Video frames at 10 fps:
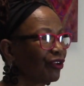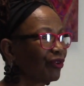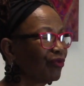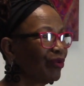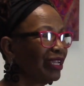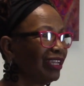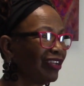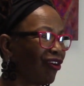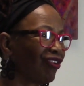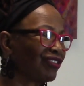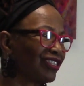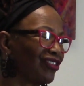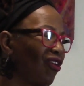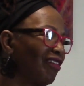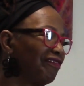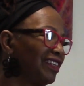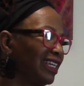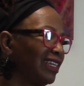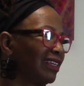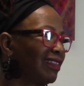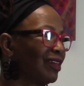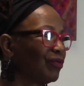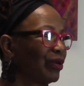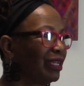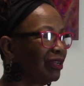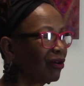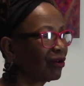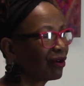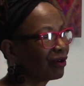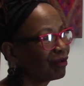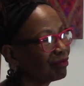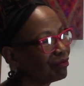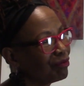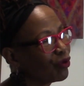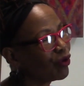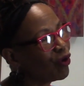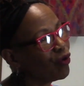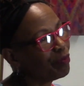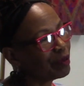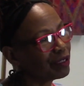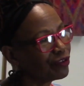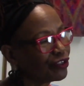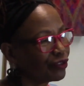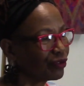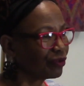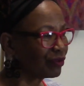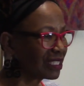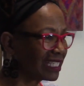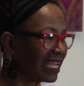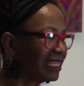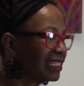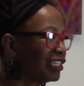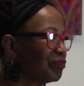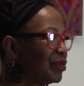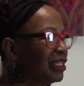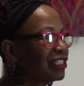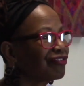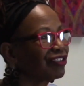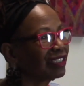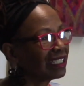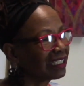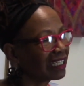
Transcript: We are softening, that we are more open to standing peacefully in